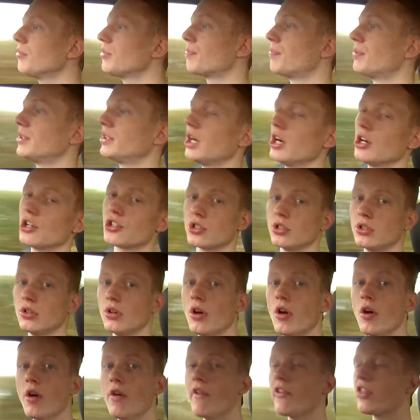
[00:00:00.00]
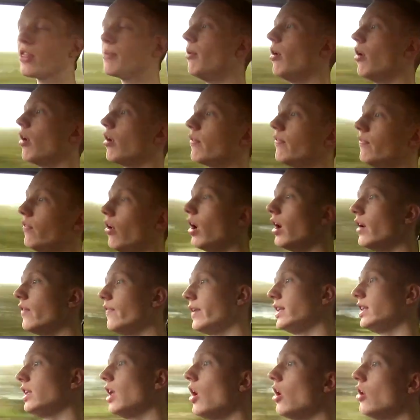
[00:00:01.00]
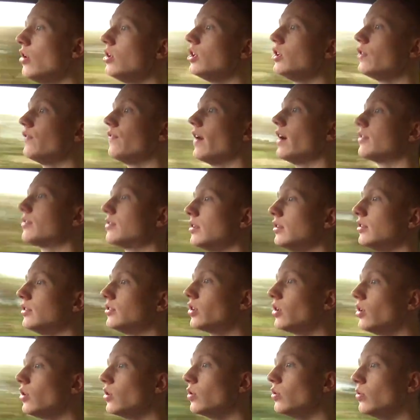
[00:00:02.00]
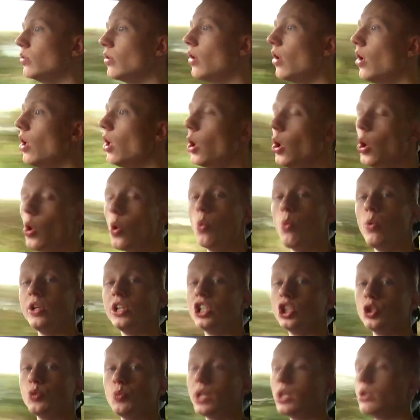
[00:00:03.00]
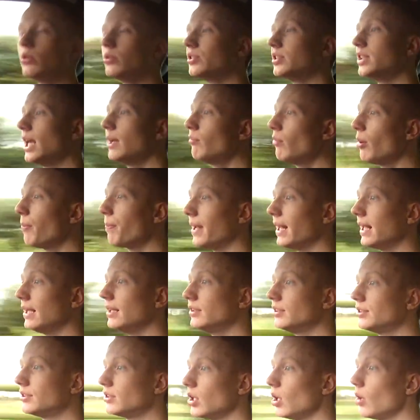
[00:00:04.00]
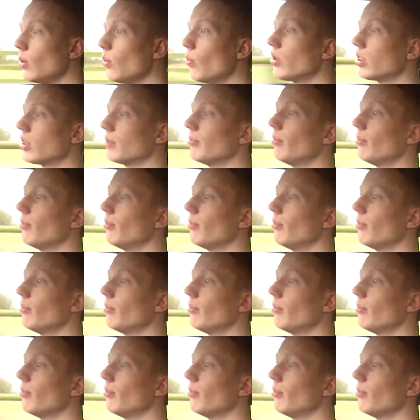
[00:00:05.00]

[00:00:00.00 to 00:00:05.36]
the production of the Mark V in early 2002, which is when it was then replaced with the